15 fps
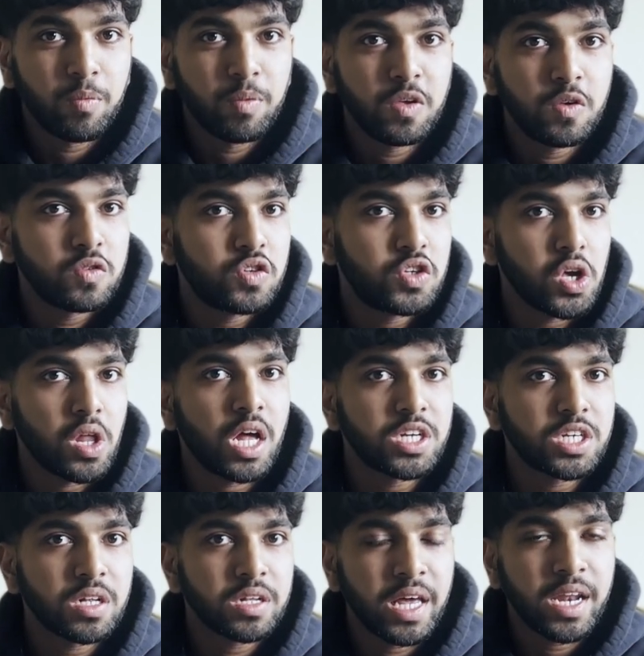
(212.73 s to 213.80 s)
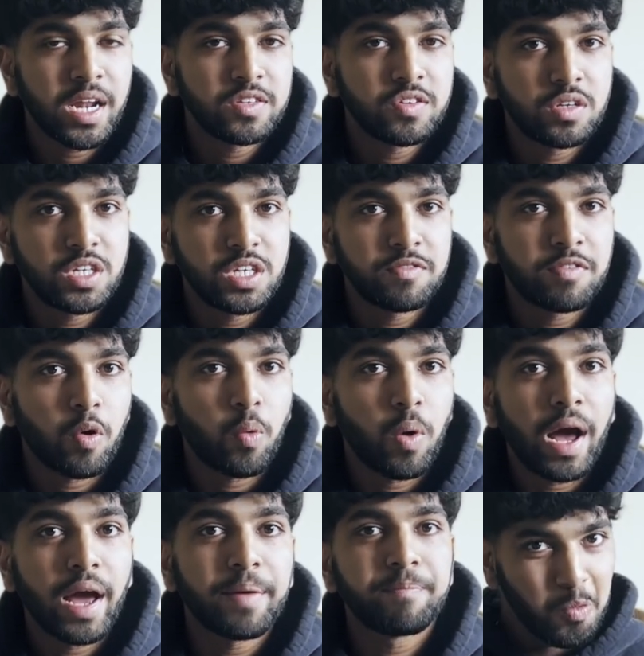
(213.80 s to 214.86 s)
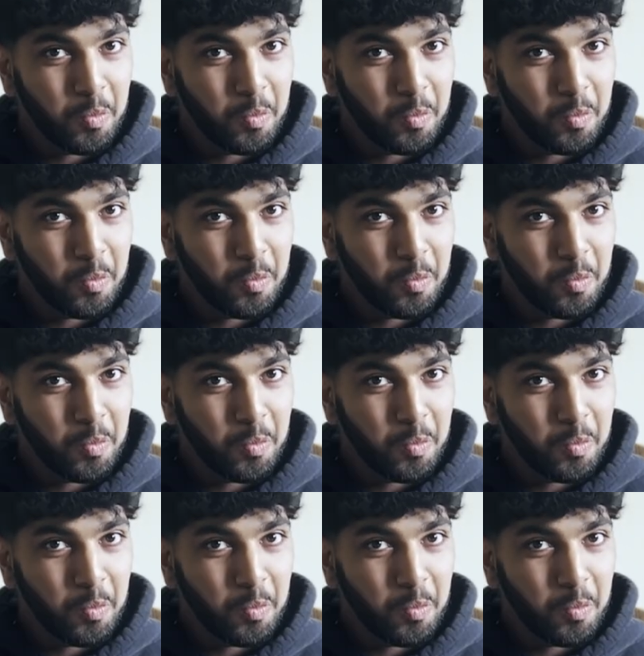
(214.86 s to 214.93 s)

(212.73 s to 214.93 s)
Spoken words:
We use geological data to achieve our why.